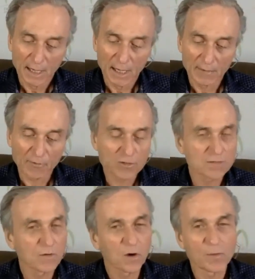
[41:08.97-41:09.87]
Uh, first
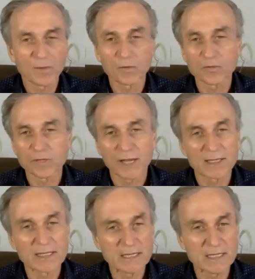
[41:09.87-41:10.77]
of all, people do
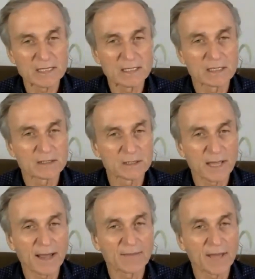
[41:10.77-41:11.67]
not need to
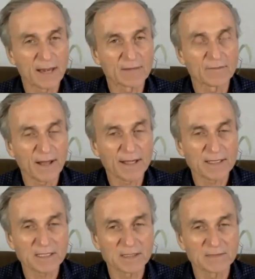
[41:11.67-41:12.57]
have added
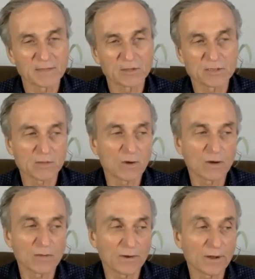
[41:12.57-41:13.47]
flaxseed. And you say,
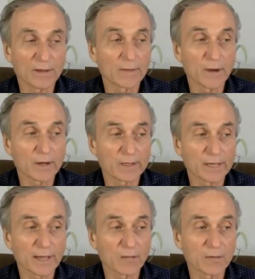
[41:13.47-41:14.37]
well, they're on the American
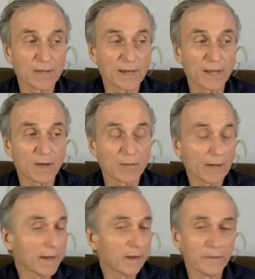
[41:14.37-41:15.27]
diet. Wouldn't that help?
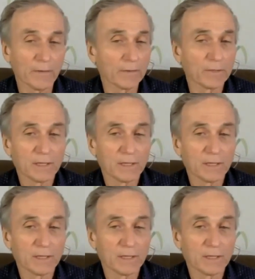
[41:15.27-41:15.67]
I don't know.